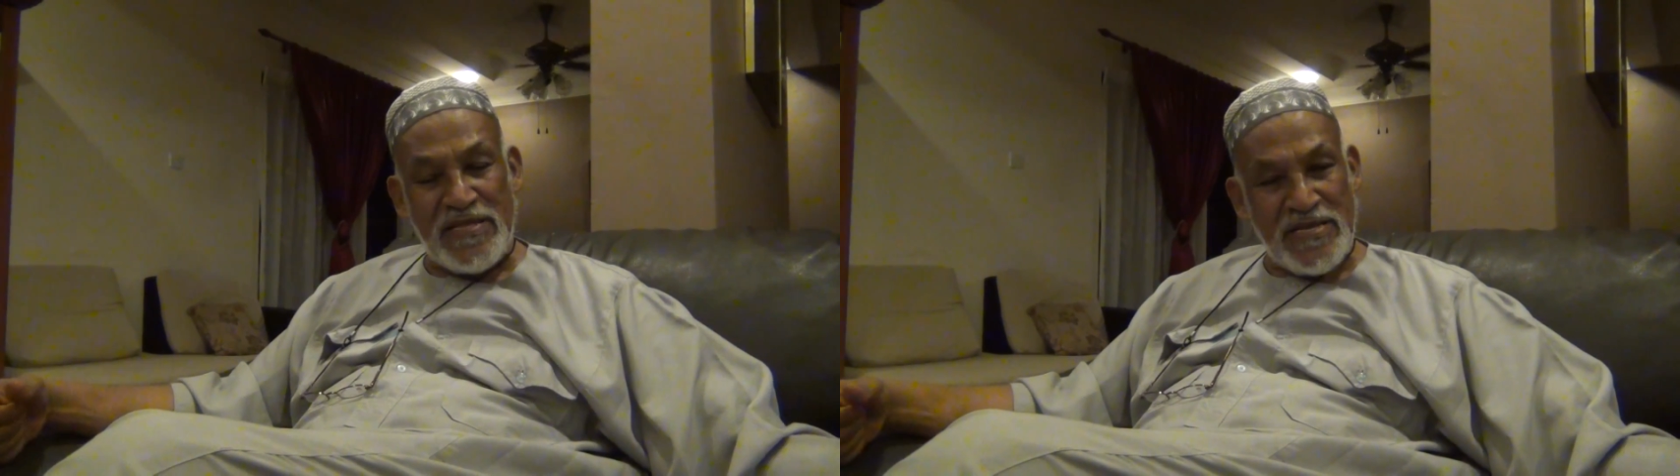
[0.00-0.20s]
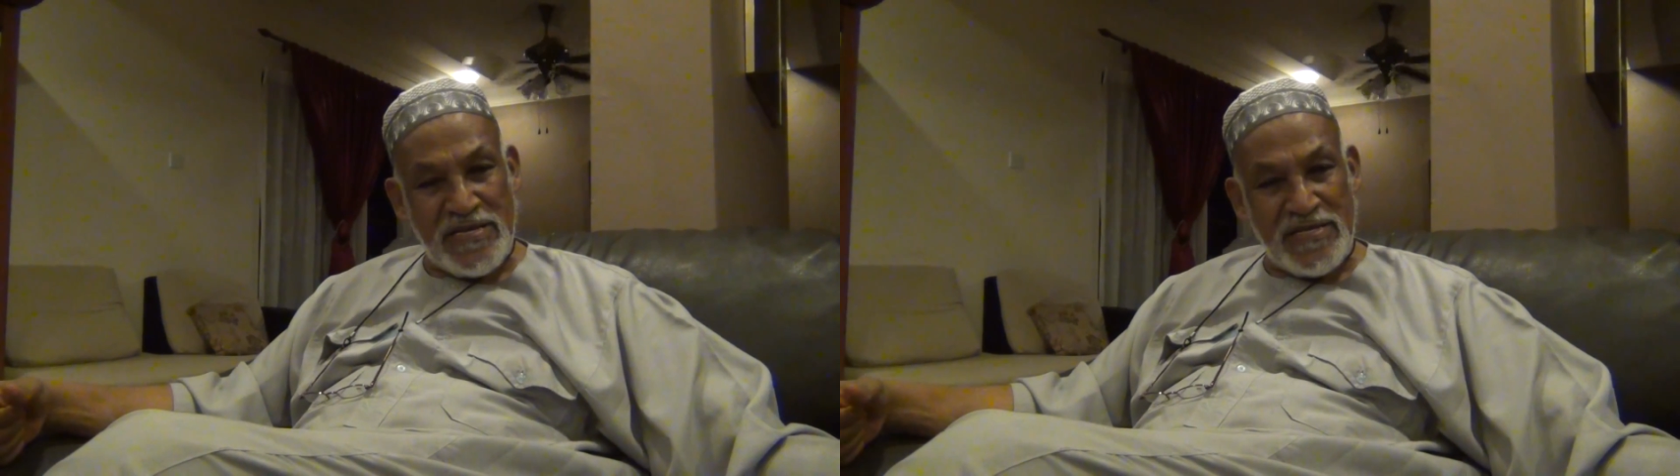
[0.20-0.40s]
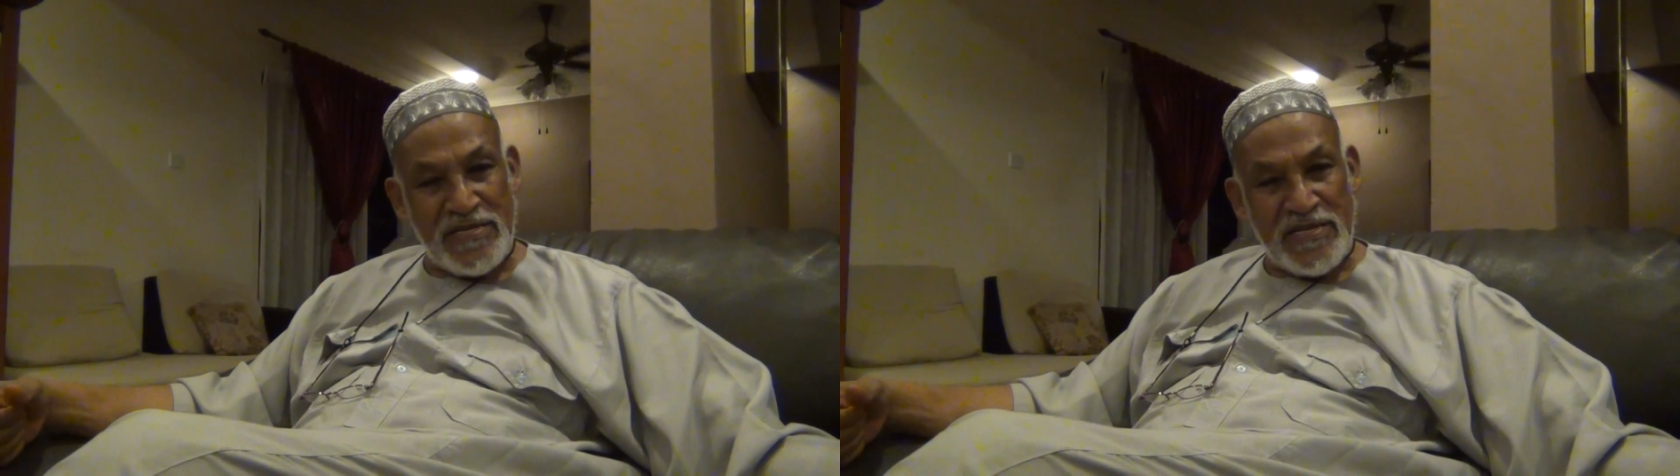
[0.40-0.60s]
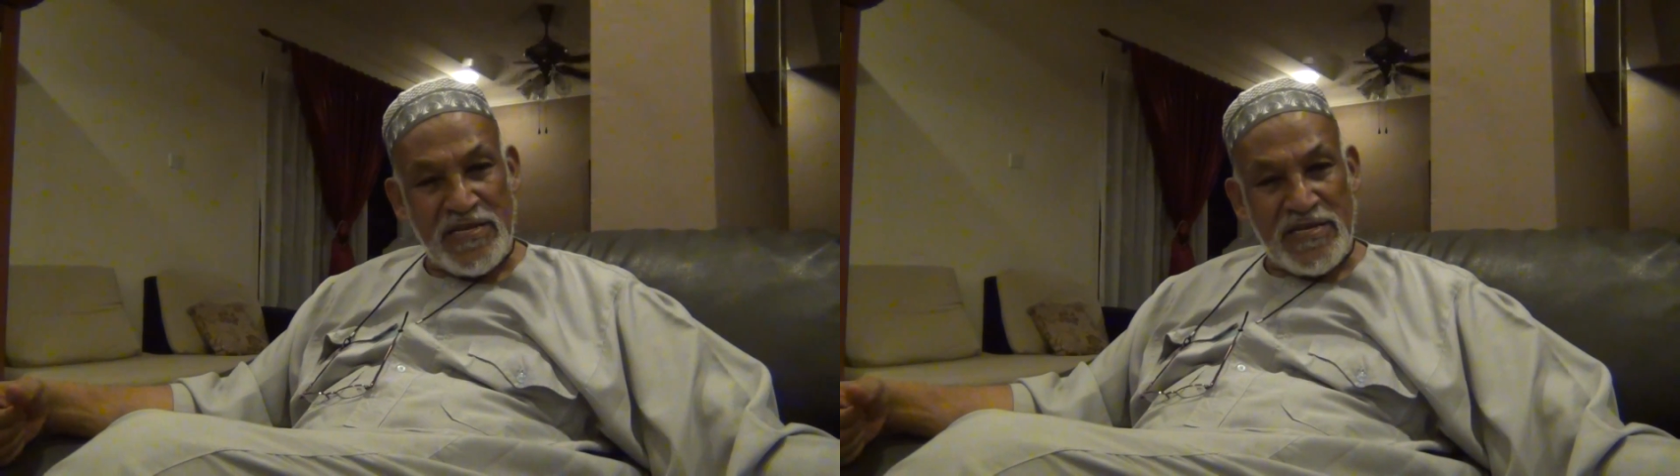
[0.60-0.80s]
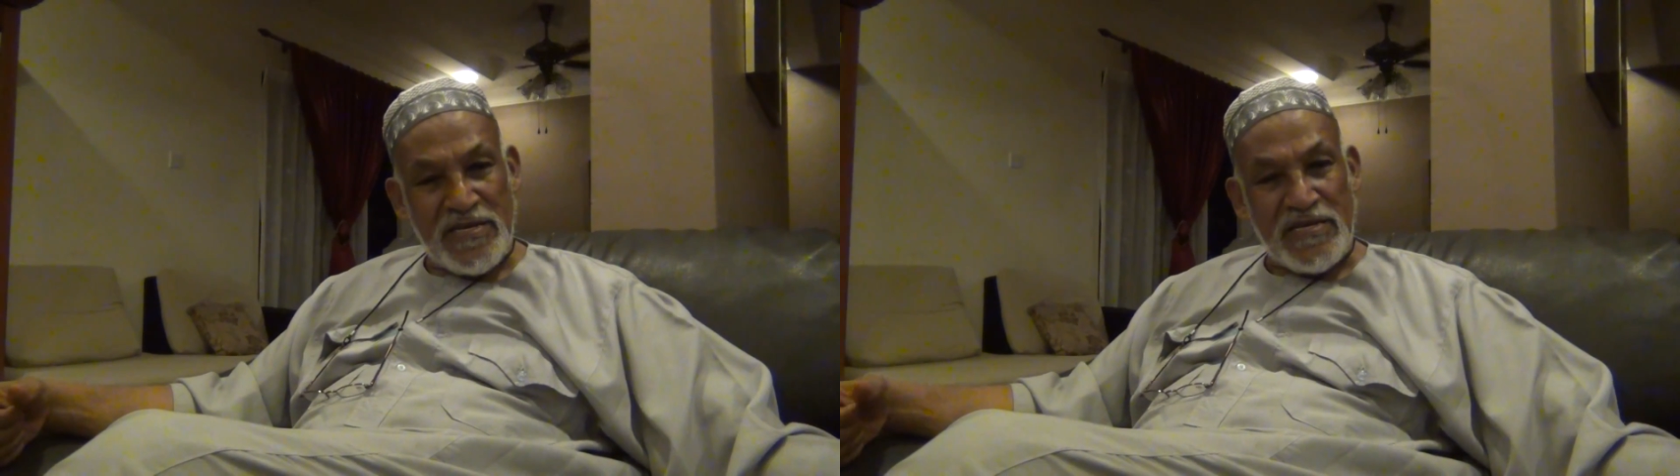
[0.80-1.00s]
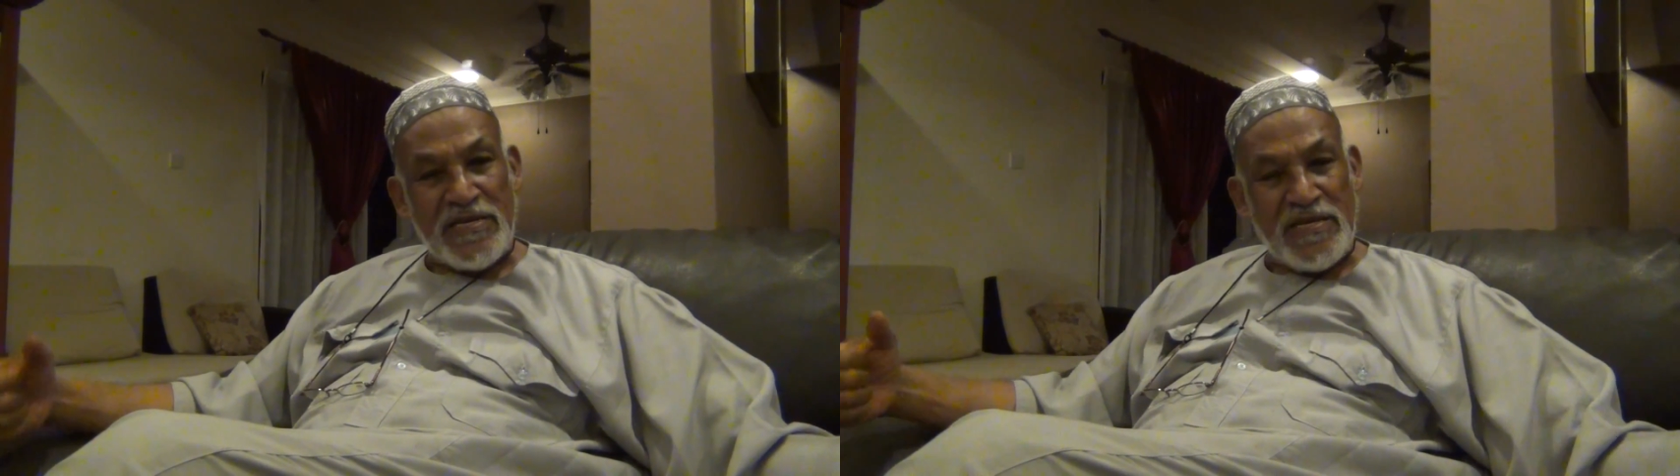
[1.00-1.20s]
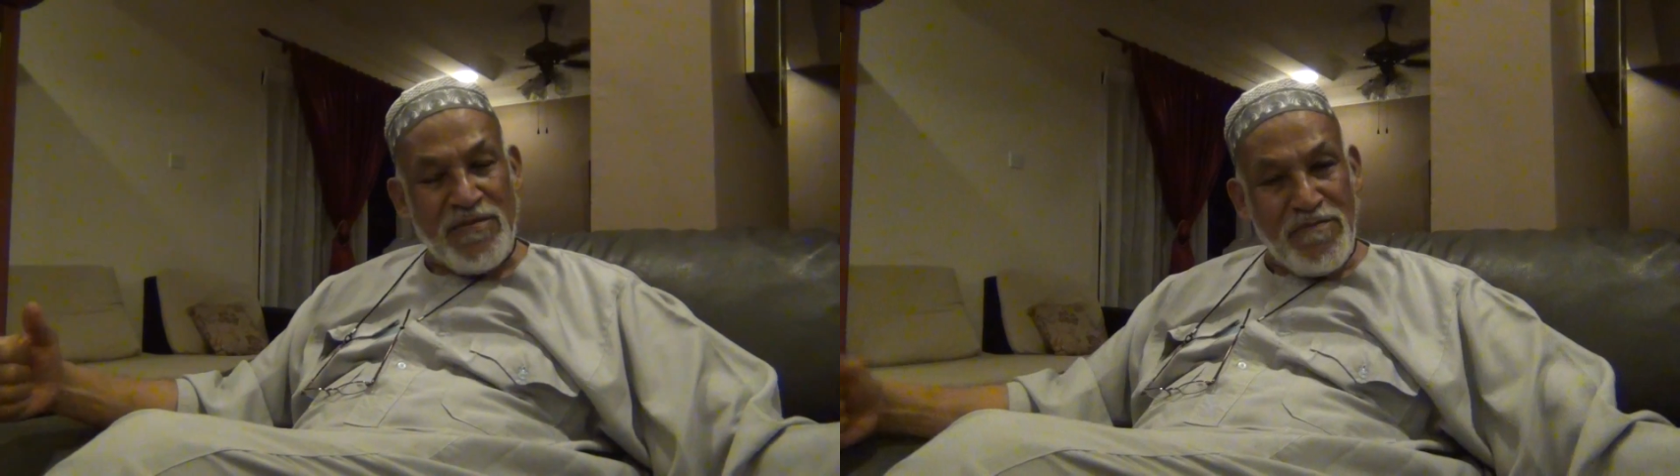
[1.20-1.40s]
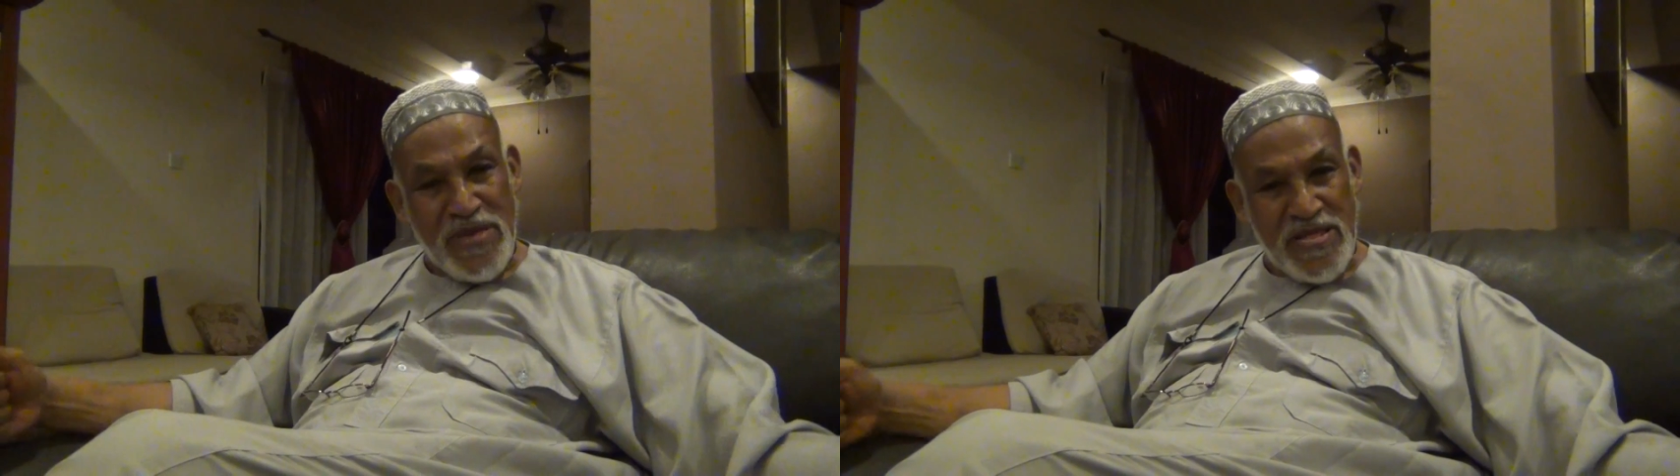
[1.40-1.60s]
need,
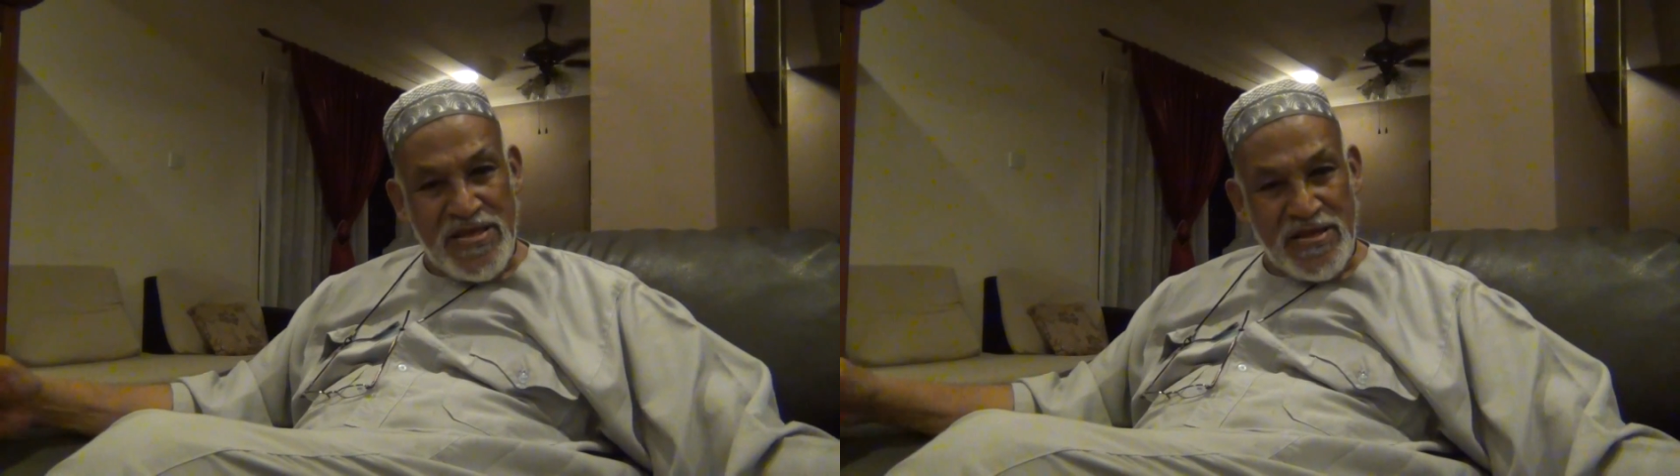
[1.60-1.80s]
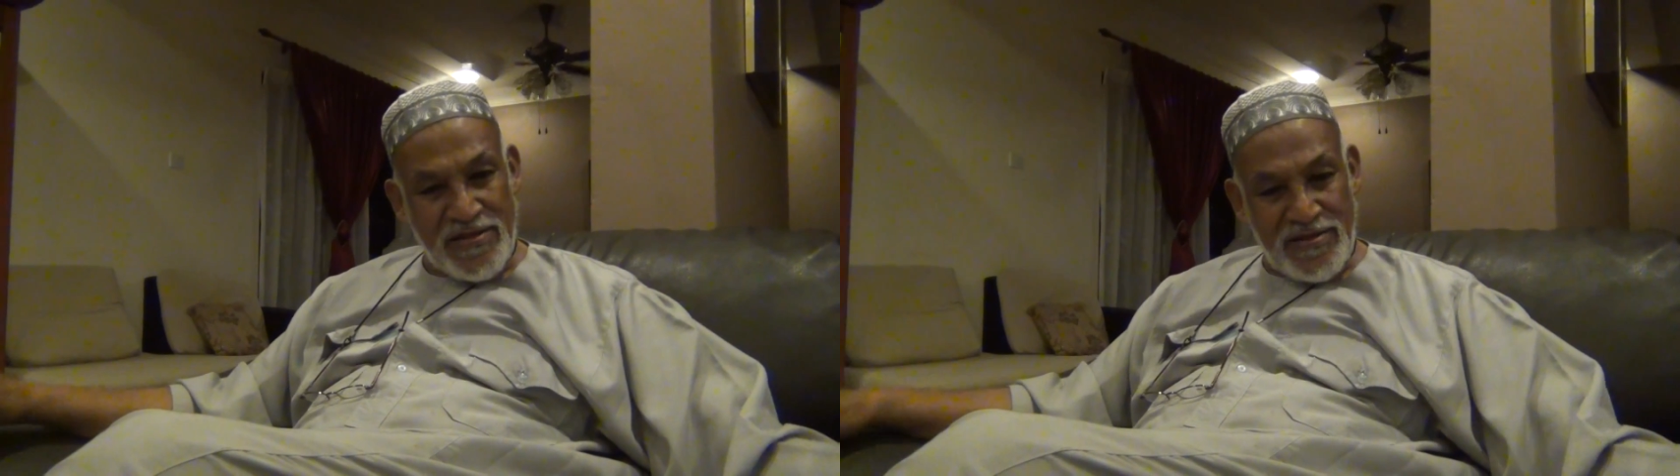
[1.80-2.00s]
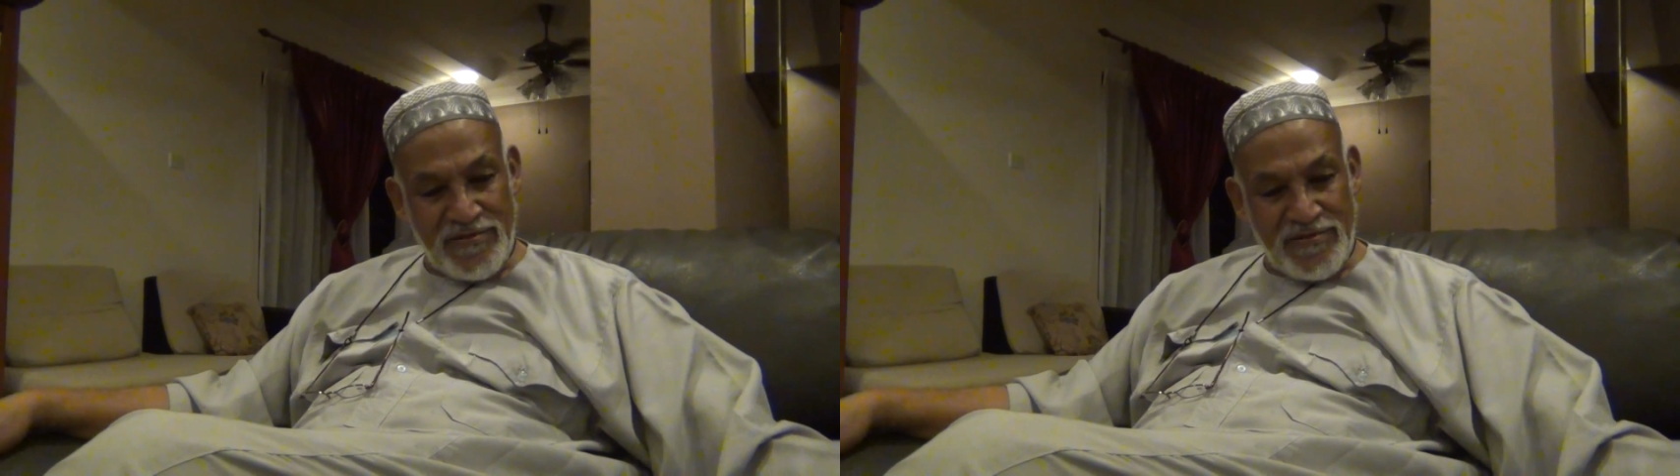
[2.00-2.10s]
immediately.